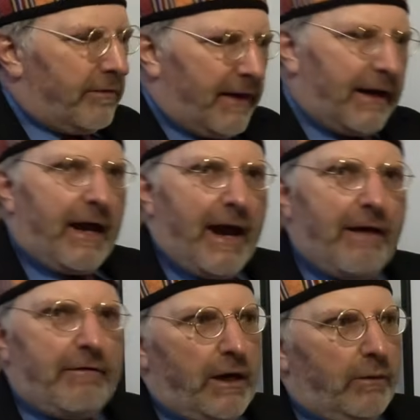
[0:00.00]
that
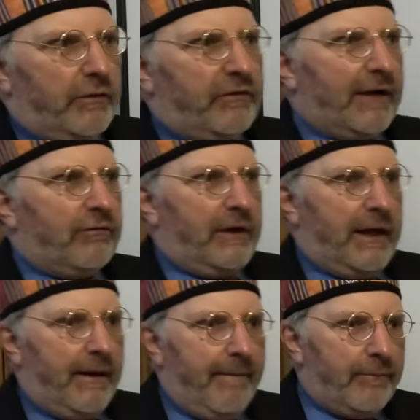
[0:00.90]
area was
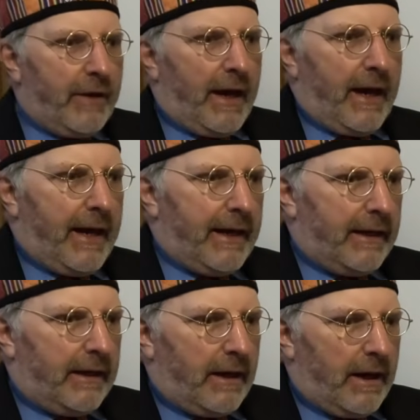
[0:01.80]
actually
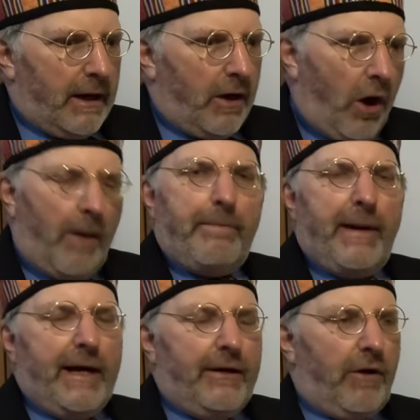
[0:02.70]
a
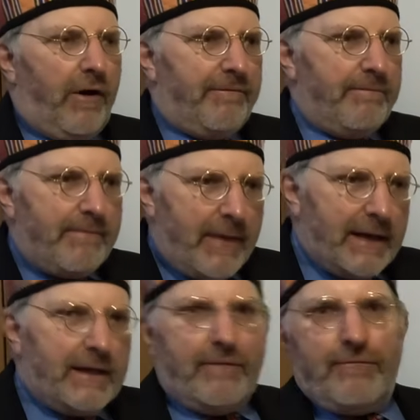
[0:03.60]
hotbed of
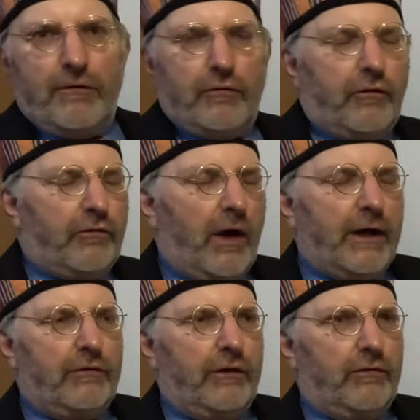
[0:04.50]
many different
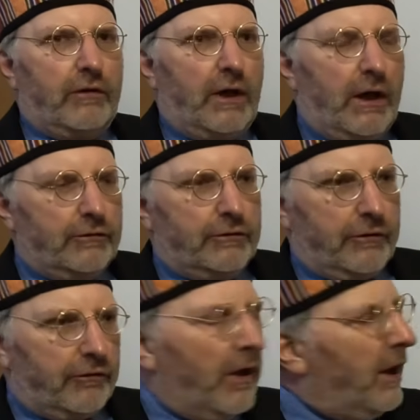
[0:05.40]
societies and
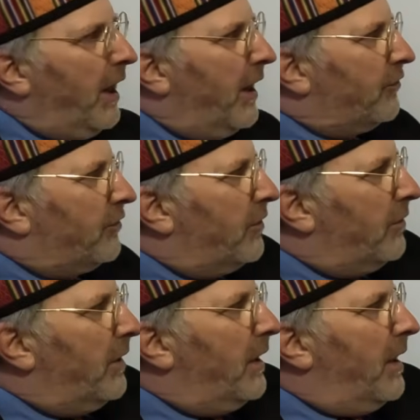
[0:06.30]
cultures, and
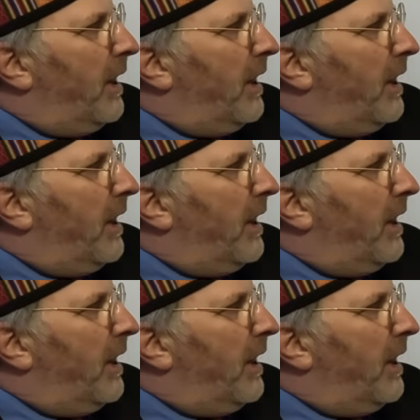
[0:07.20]
to